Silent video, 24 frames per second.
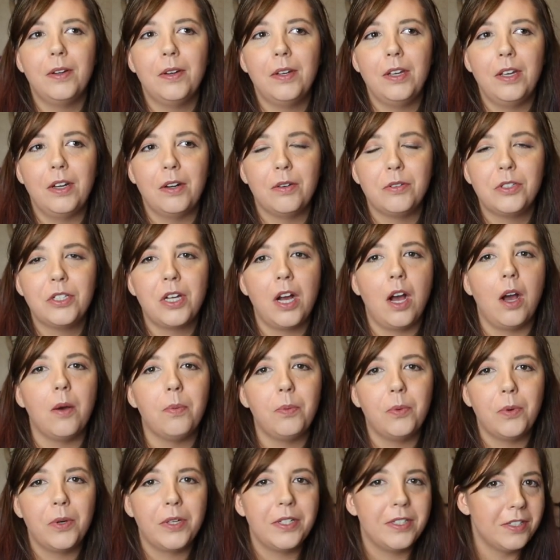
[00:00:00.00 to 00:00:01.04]
you know,
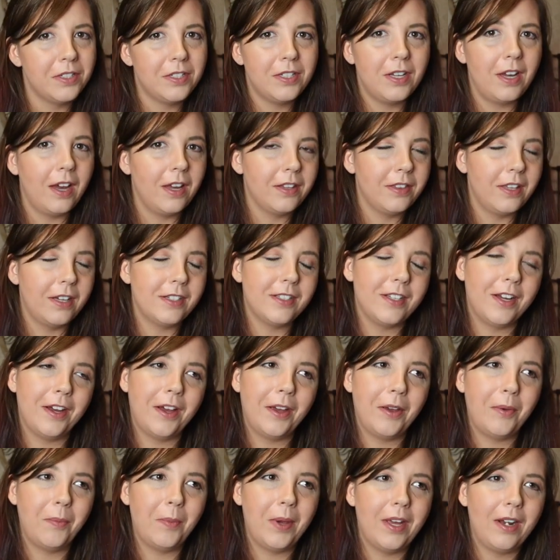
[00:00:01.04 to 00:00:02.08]
top ones at that
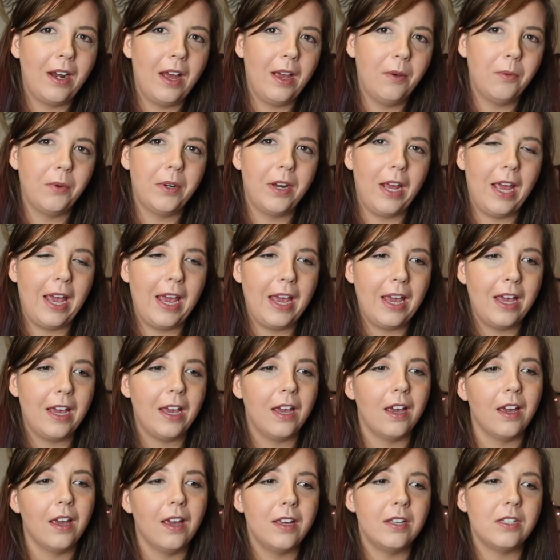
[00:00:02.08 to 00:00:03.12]
time, and I would
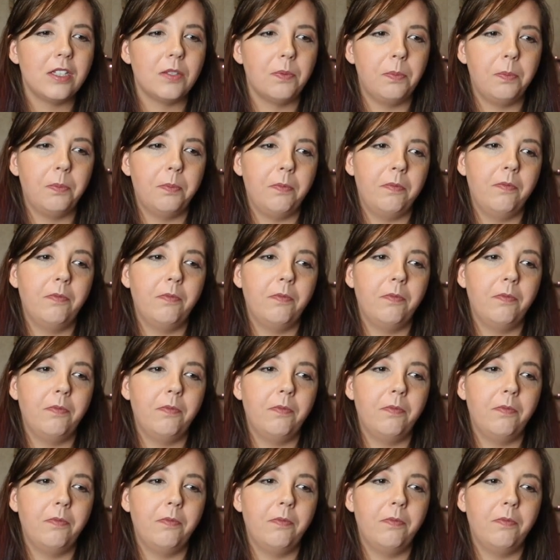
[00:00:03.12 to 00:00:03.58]
hang his